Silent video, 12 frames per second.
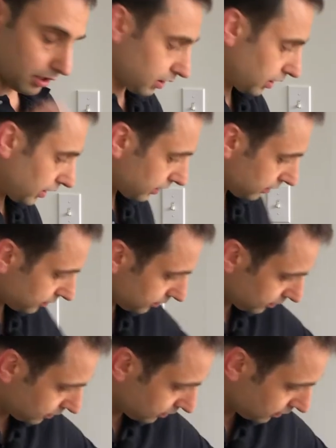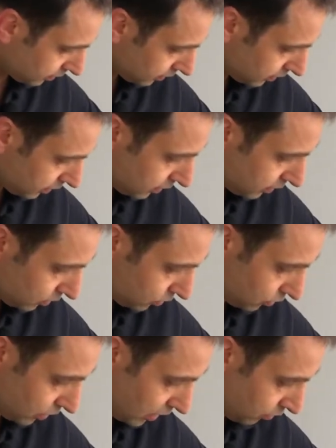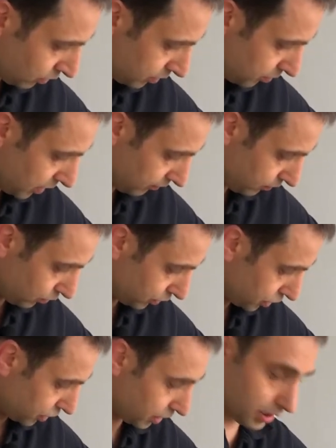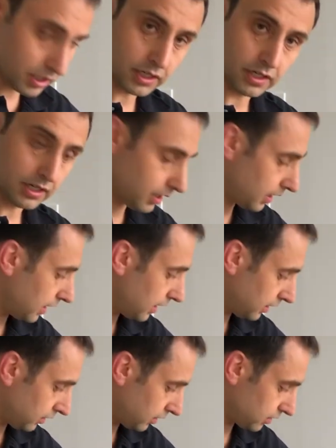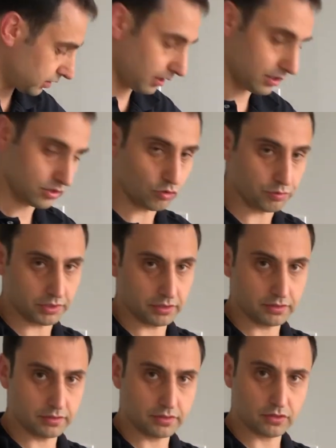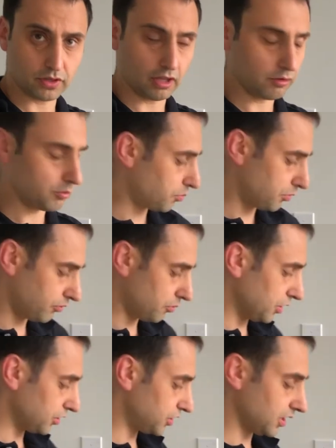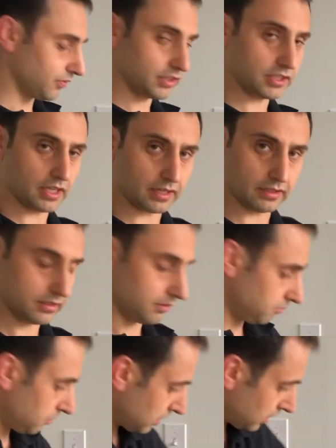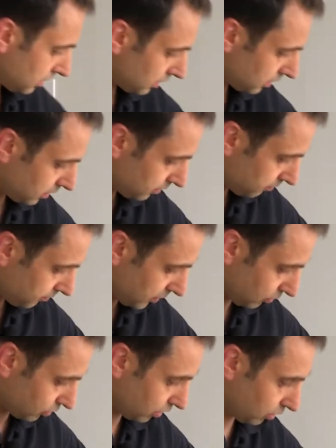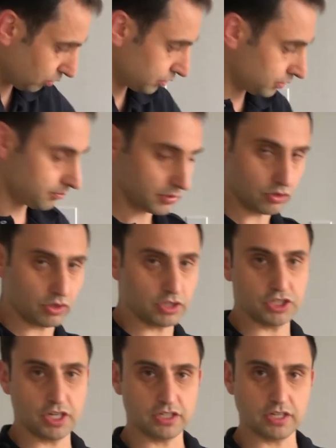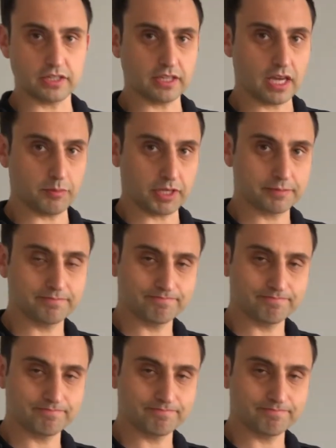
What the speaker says: click. So now it's applying voltage here and this thing is open. Okay, it'll be open for about 7 seconds and now it's closed, but you can change that timing.